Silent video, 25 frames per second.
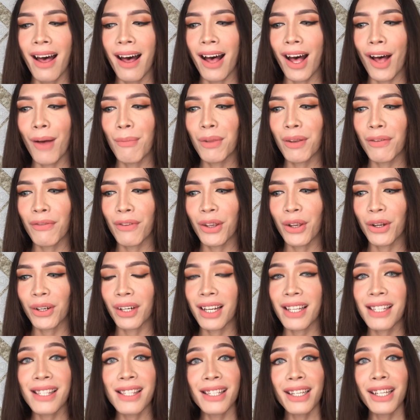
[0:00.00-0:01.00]
If you're a
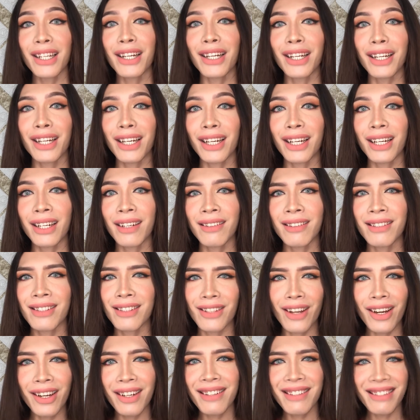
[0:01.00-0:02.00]
singer, start